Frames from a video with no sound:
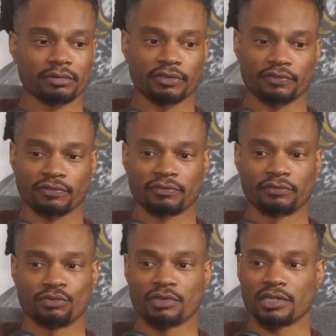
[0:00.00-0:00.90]
if
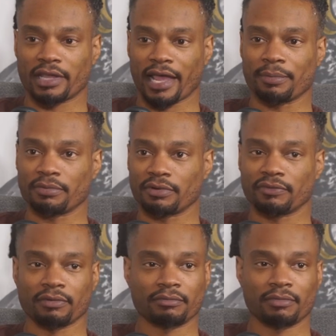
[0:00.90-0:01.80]
you get in the habit
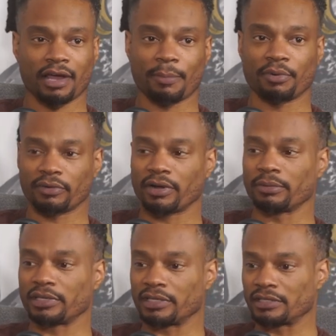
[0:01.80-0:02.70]
of hopping
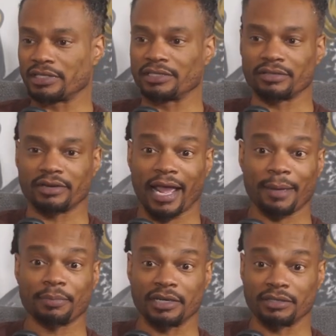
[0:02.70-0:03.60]
around because things aren't
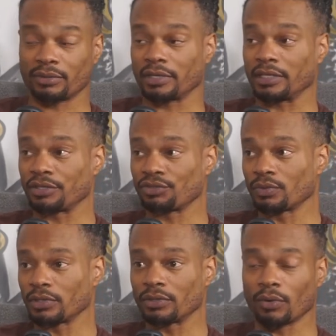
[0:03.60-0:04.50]
happening as quickly as you
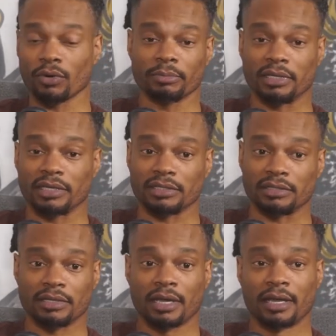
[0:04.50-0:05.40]
want, or because